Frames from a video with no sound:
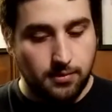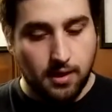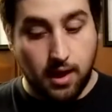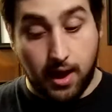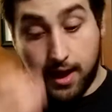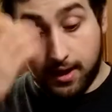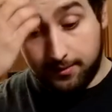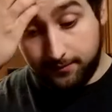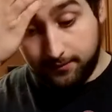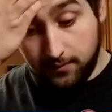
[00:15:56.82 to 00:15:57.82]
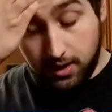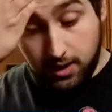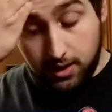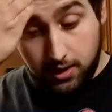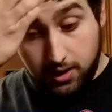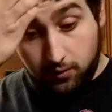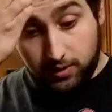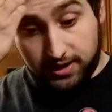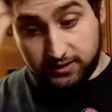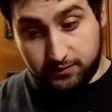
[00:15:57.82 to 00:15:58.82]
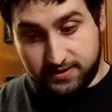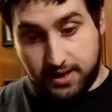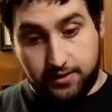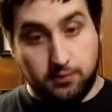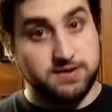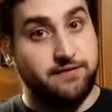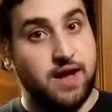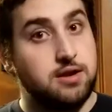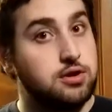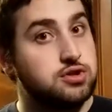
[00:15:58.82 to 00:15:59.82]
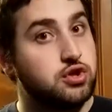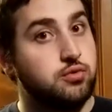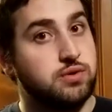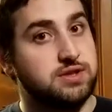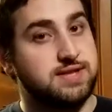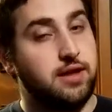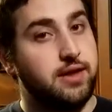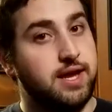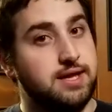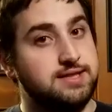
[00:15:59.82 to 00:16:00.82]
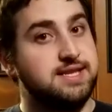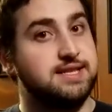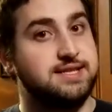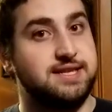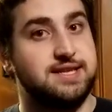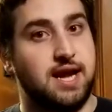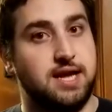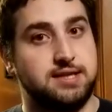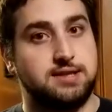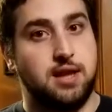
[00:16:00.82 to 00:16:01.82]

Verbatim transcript: Um... What else was there? There was vendors who were selling D and D dice,